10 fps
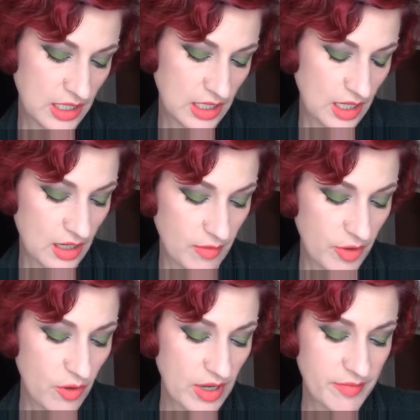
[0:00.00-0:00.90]

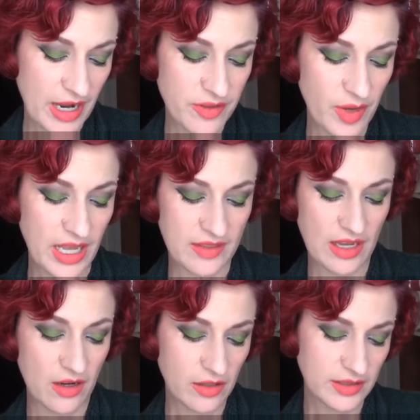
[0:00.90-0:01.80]
oh, and by the way, they
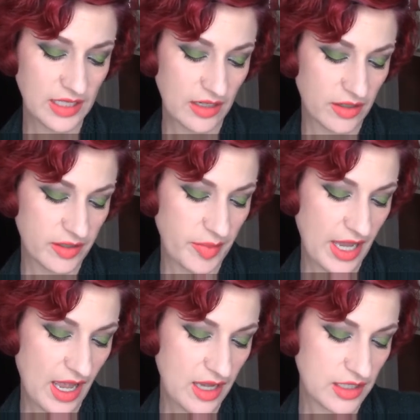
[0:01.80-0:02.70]
all say on the
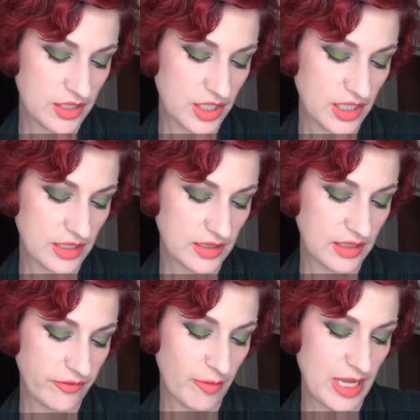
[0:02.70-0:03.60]
packages
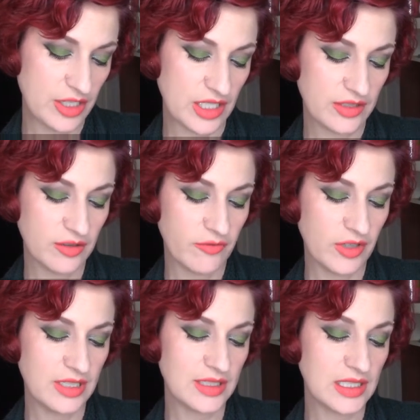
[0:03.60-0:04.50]
information. So for
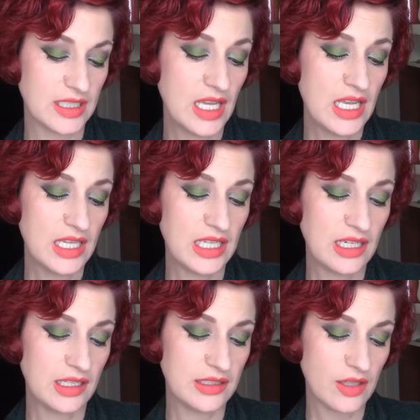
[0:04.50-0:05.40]
instance,
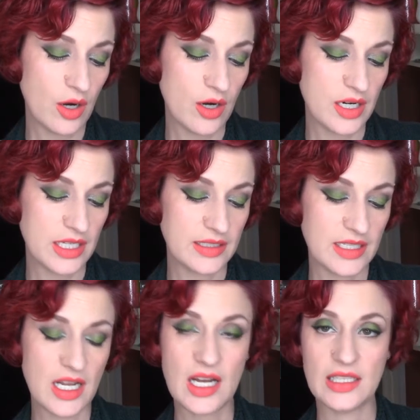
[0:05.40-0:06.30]
Heedless Heart is
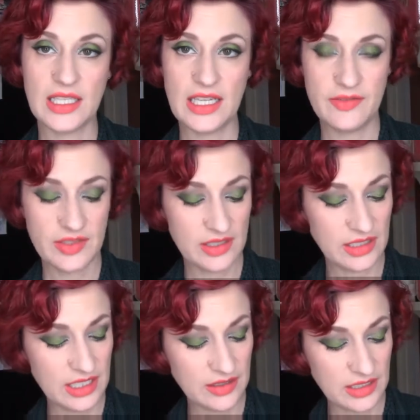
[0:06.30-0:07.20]
not lip
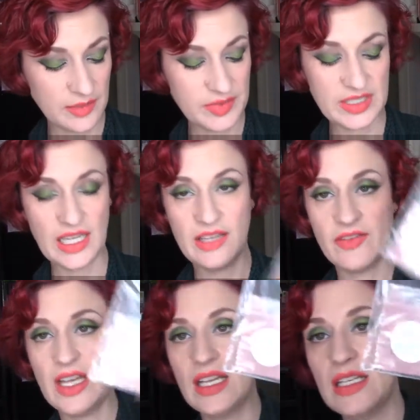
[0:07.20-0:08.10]
safe
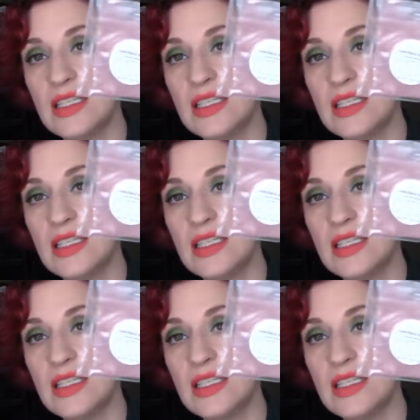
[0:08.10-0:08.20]
and it